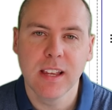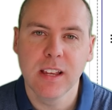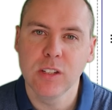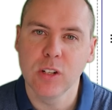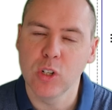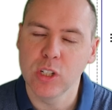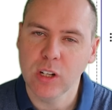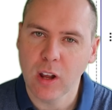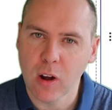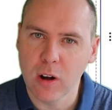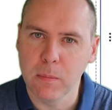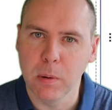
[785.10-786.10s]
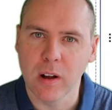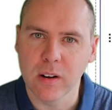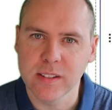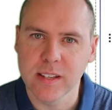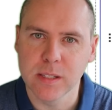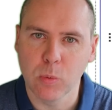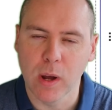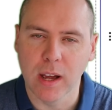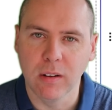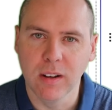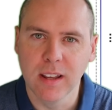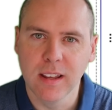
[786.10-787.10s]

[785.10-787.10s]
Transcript: such as code blocks as well.